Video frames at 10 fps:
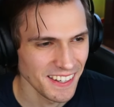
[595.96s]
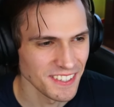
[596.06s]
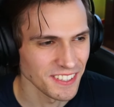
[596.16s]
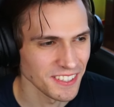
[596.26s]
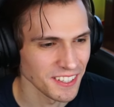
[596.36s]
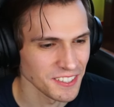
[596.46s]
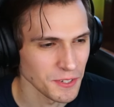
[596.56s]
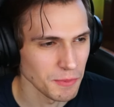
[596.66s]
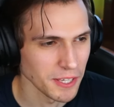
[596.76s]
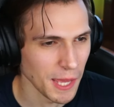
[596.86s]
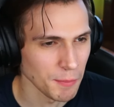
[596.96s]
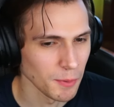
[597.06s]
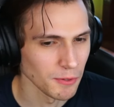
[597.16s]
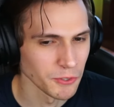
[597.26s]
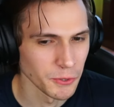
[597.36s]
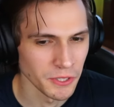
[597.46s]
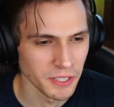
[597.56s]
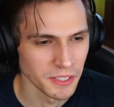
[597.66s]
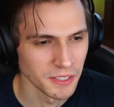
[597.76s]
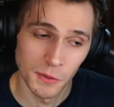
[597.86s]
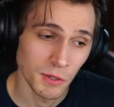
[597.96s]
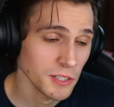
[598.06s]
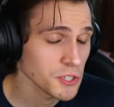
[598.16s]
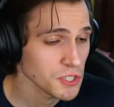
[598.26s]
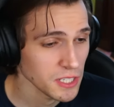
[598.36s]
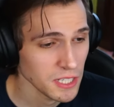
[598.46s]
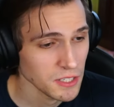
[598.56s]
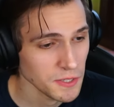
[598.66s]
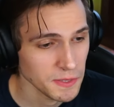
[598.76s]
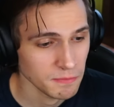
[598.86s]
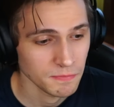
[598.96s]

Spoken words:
He doesn't think she'd be capable of doing that. Well, she did do